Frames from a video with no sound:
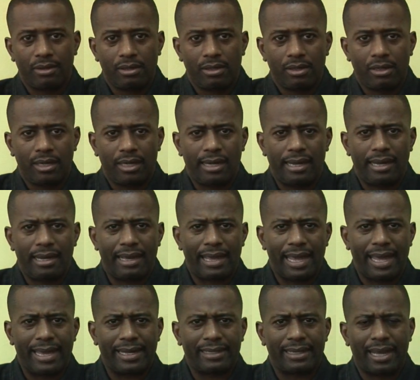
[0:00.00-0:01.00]

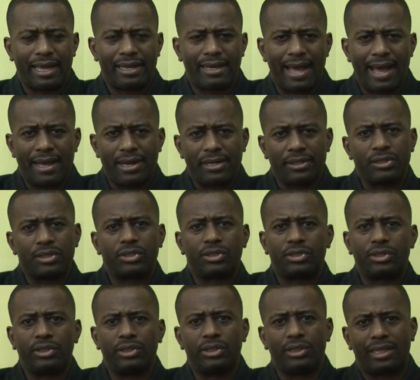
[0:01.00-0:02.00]
And I
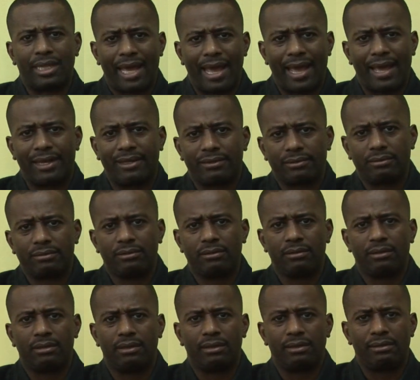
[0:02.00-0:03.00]
understood that
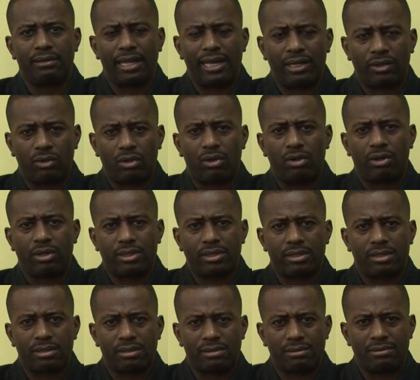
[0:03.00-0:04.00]
later on,
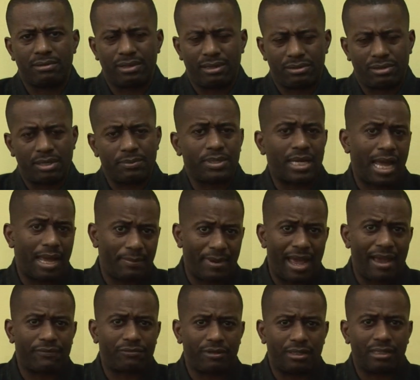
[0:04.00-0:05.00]
sometime
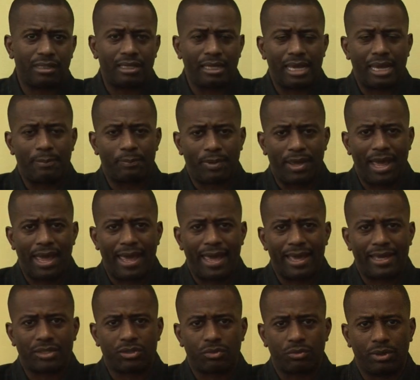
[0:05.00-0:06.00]
after he had
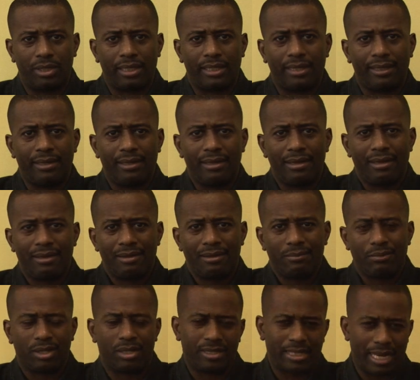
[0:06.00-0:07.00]
passed, really,
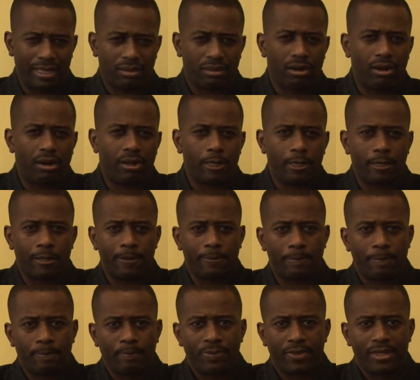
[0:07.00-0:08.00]
because I thought of
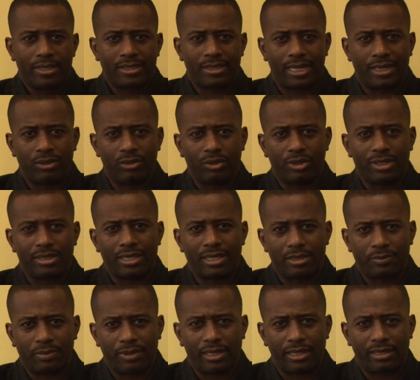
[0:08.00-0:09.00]
Sanuces as
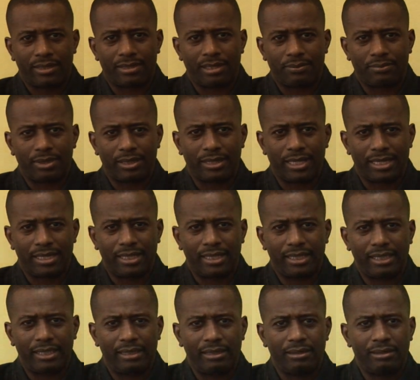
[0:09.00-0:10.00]
being something that
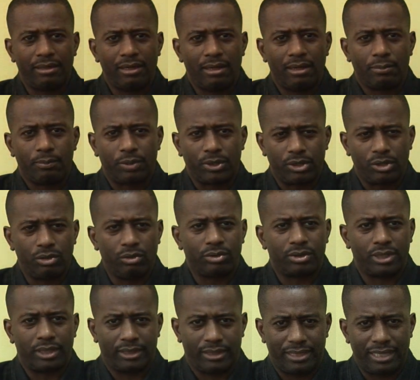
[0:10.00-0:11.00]
he produced,
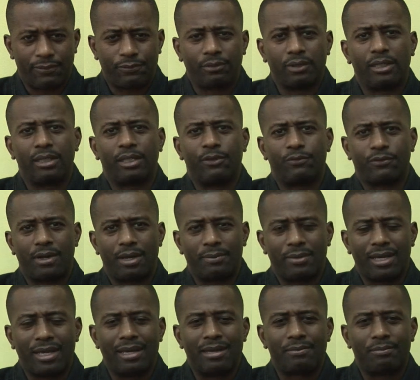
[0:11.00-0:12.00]
and definitely from
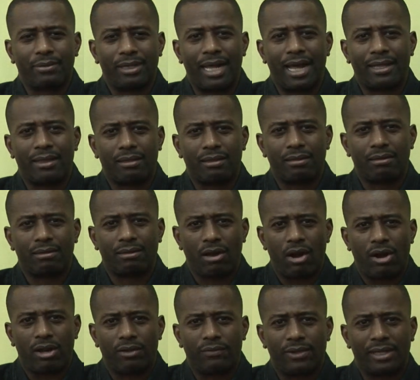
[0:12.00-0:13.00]
him, but I
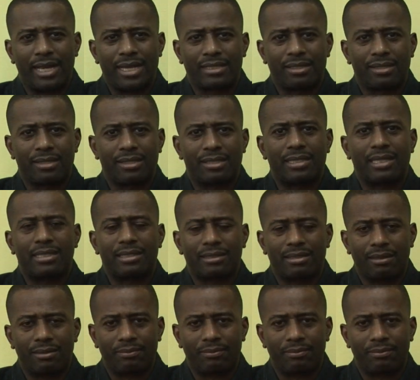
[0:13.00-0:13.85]
thought of it as a system.